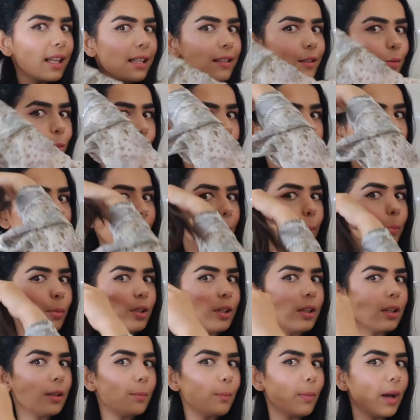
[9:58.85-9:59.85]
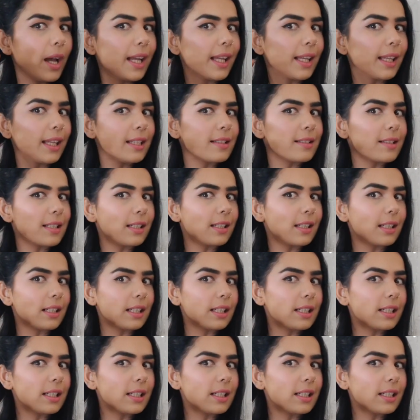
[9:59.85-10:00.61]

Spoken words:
That's what happened in my case, at